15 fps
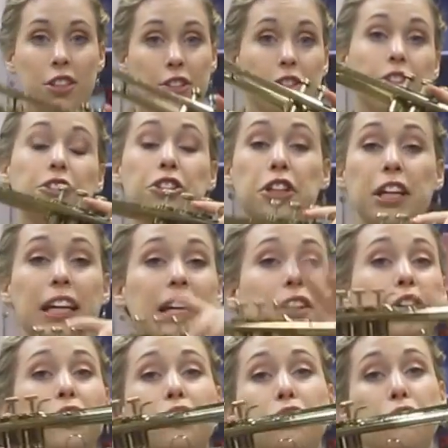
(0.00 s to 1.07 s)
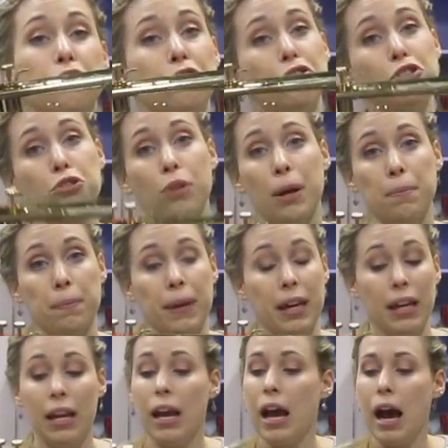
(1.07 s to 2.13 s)
you clean your
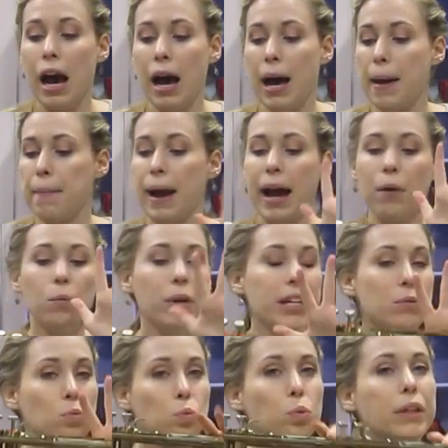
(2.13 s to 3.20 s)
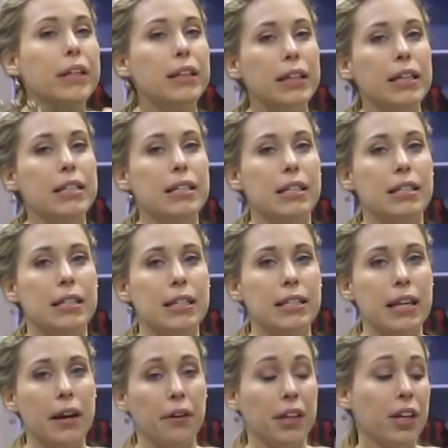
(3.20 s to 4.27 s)
trumpet. I went really into
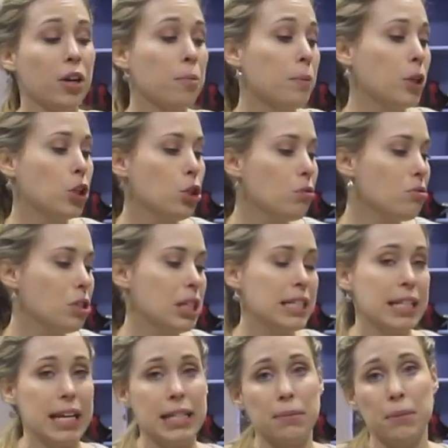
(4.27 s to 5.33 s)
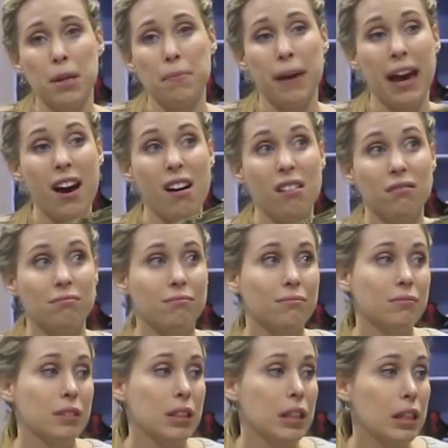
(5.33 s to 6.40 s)
detail here, but usually it takes me
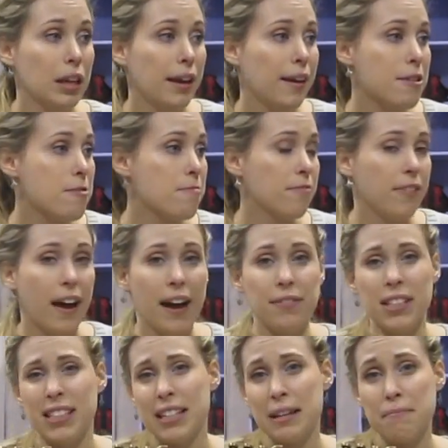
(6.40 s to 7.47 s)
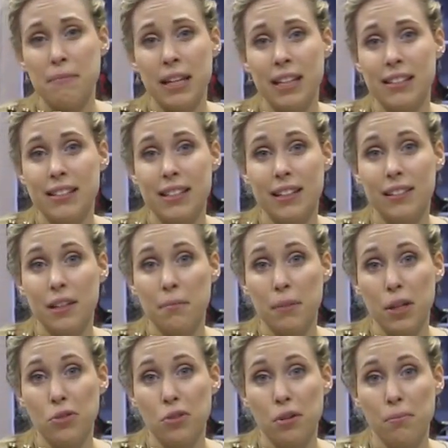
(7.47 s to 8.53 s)
about 5 to 10 minutes to clean
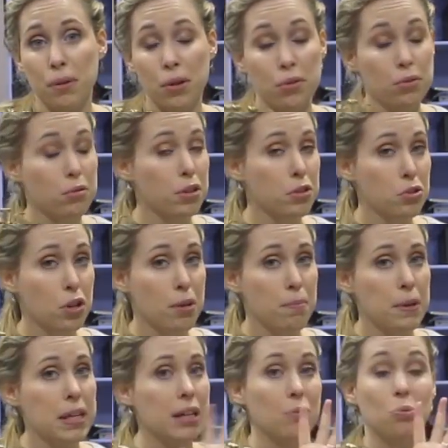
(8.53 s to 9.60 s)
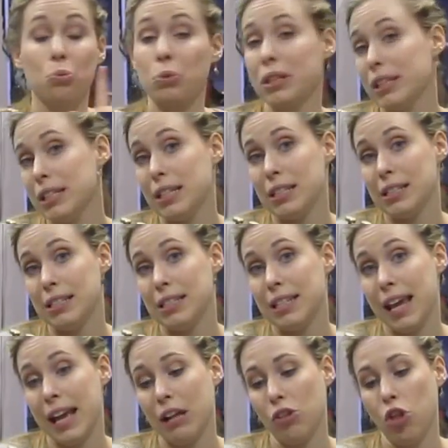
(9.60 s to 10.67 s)
my trombone or a trumpet. It really doesn't
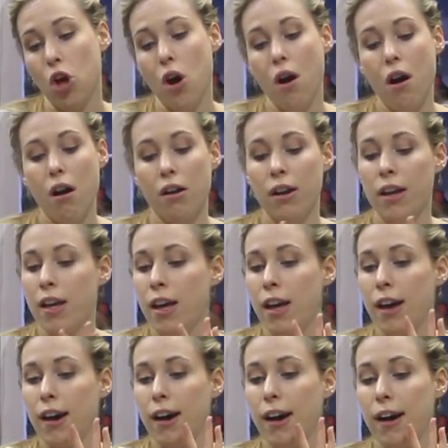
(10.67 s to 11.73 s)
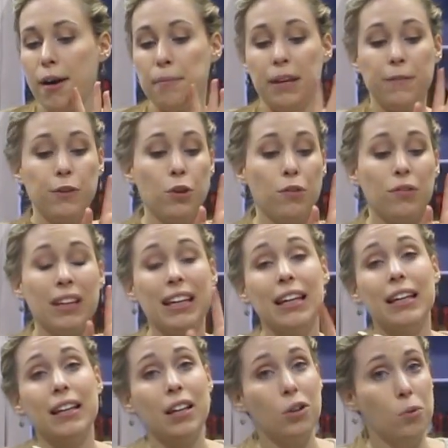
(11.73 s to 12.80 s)
take long. If you have
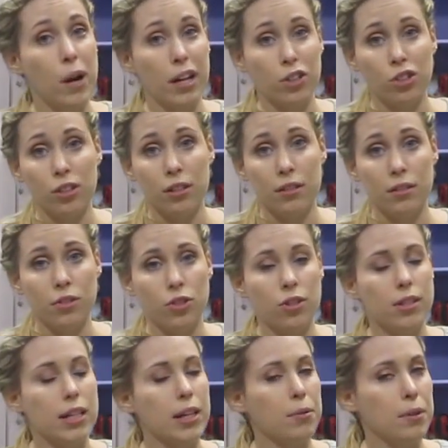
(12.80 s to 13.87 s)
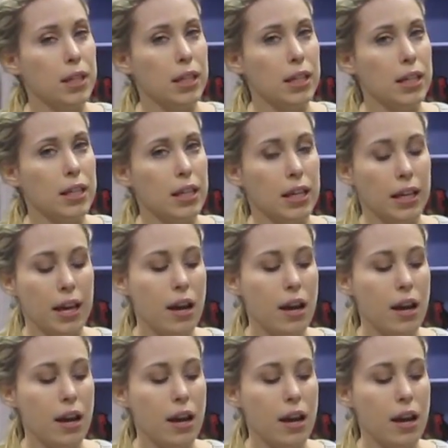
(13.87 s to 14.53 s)
any questions, just like with anything